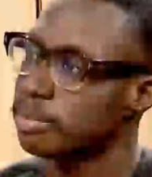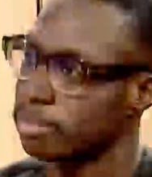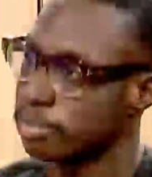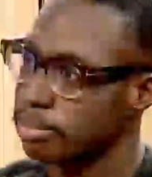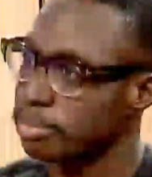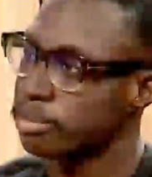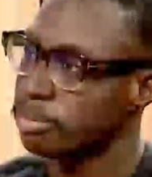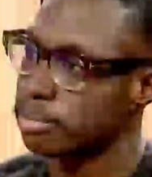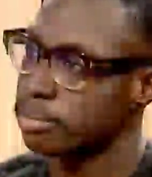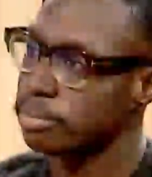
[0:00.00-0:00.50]

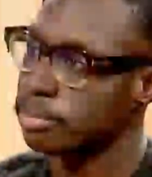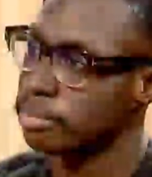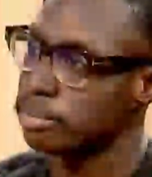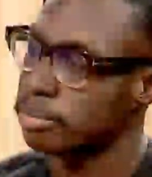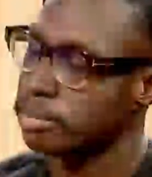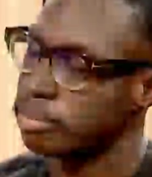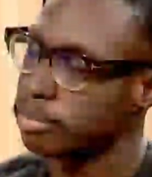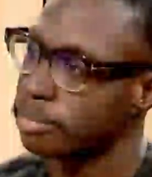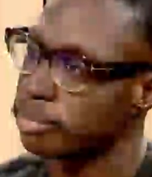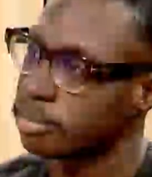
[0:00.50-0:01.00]
So how
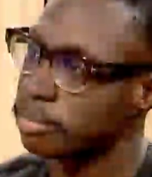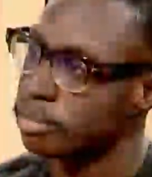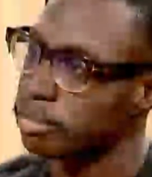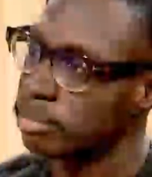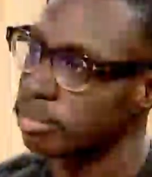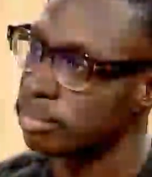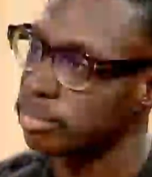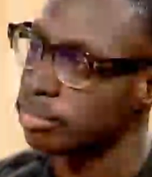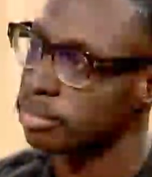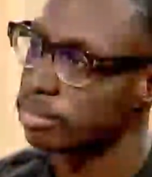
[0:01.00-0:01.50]
does
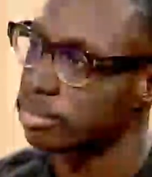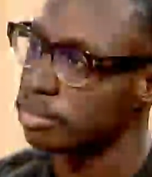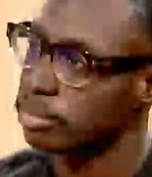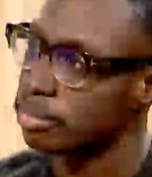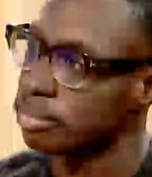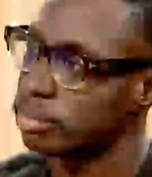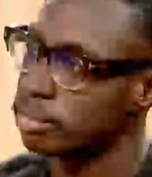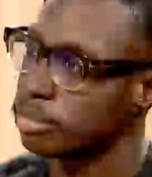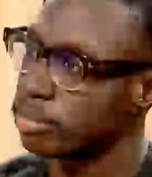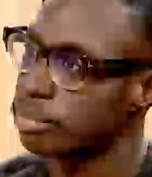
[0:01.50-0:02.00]
Global
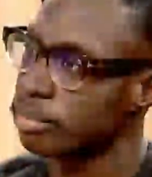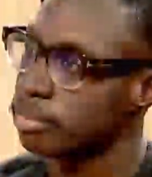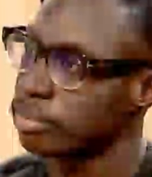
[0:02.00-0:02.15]
Shapers come